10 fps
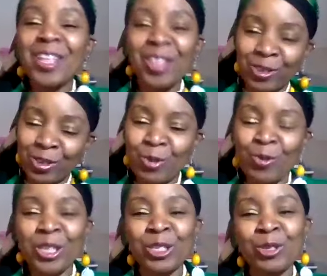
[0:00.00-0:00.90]
Those are the
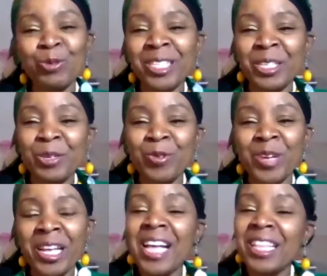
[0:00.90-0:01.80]
ones you would deal
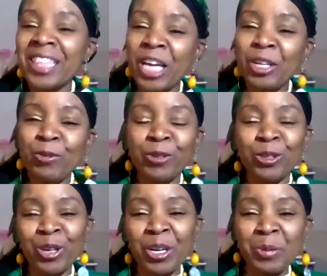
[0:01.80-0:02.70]
with. Thank you for
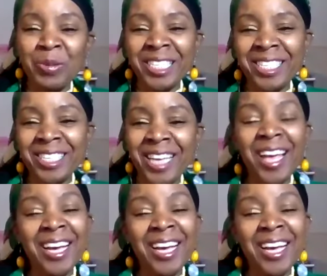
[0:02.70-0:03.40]
joining me today.